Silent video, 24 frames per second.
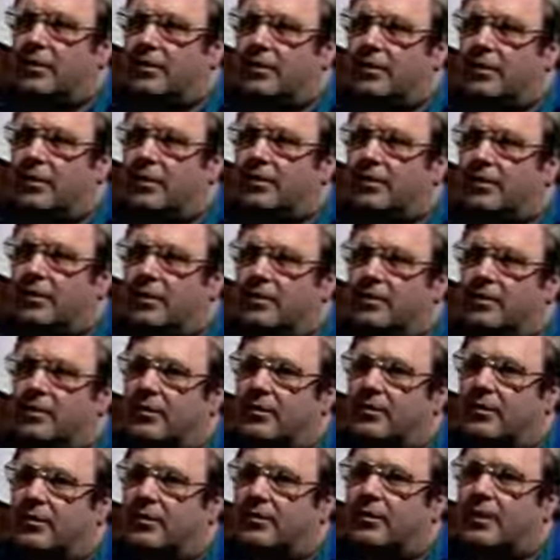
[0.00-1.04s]
T cell
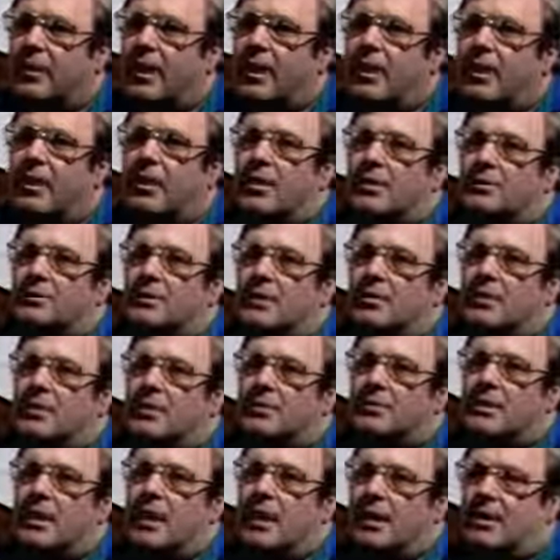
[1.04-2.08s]
system so that
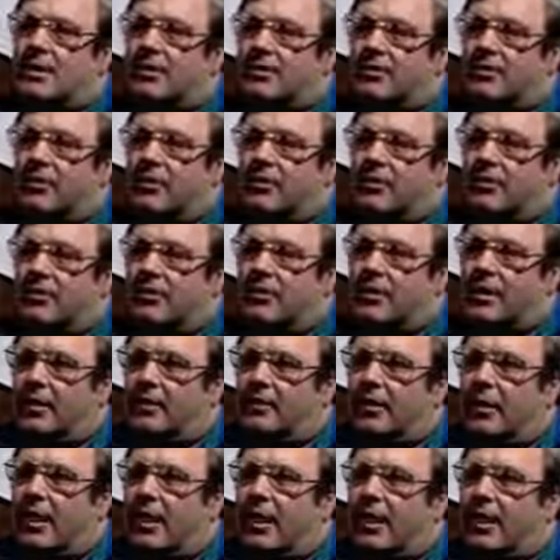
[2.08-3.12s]
scientists could see
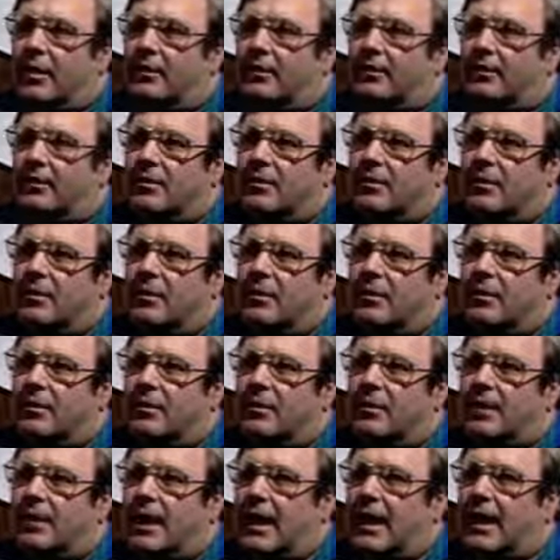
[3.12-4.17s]
arise
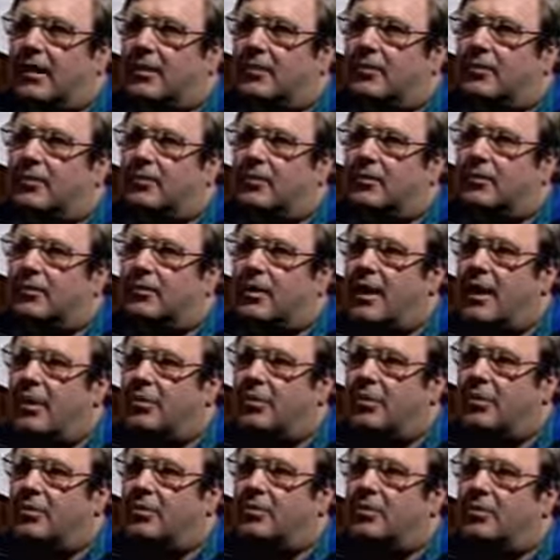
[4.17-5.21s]
cancers that
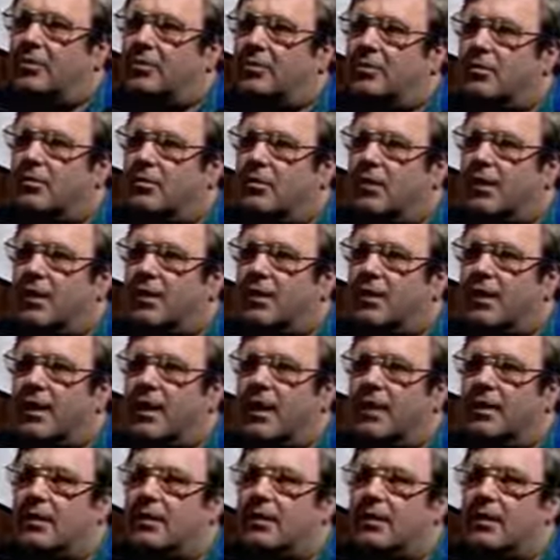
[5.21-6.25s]
were
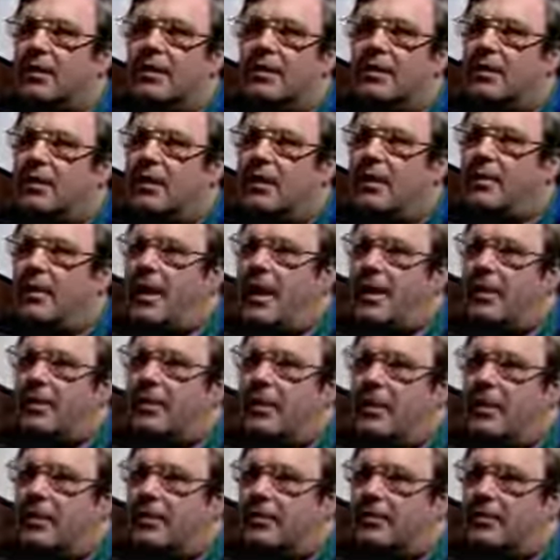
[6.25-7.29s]
then come out
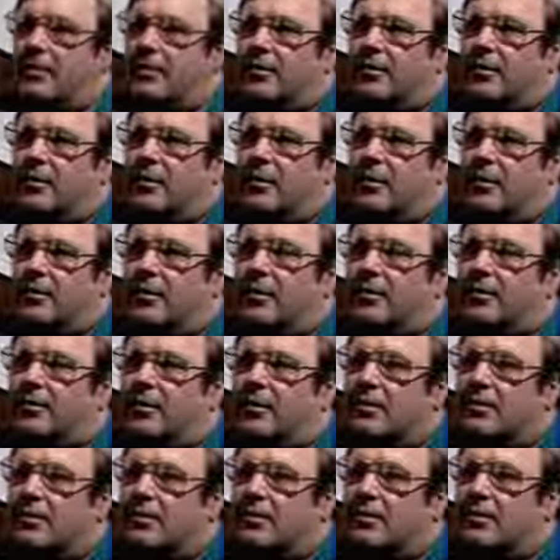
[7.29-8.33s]
as the T cell
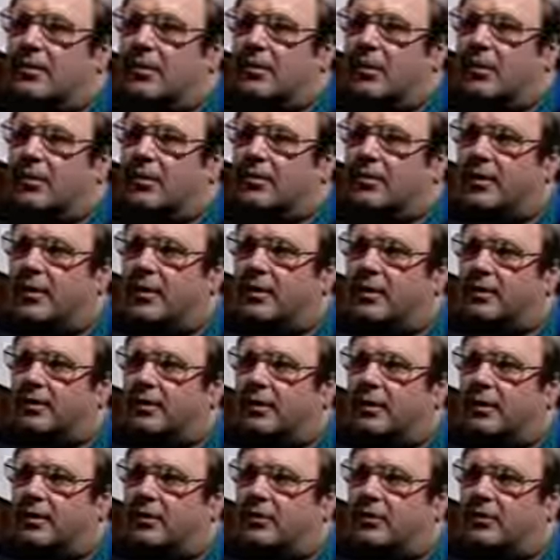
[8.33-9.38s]
system was
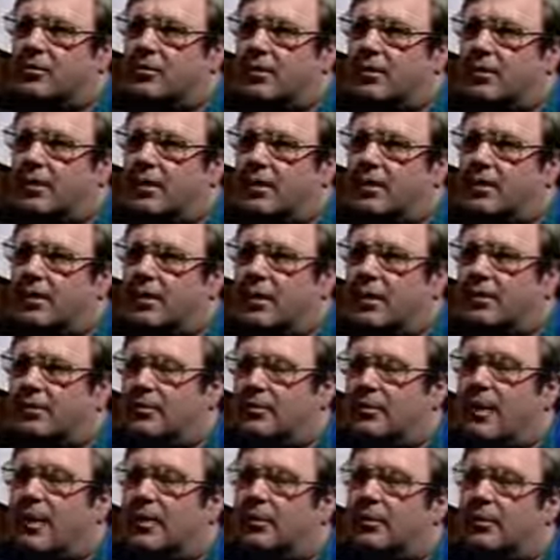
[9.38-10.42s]
selectively destroyed. And that's
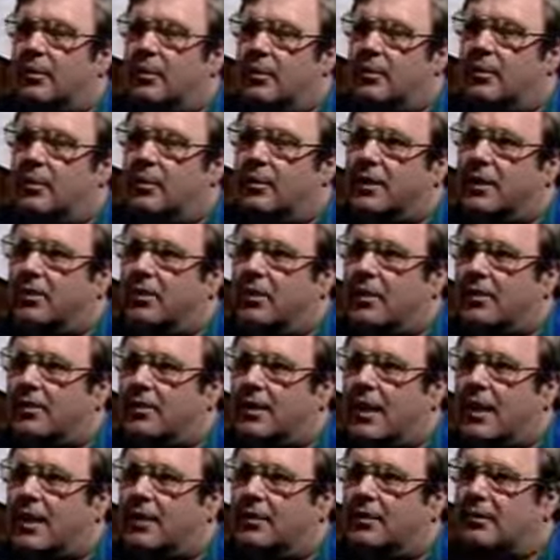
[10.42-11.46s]
basically what they wrote
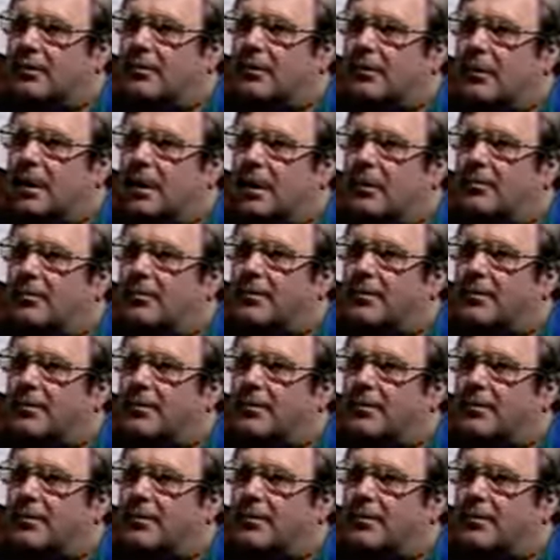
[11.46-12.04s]
down at the time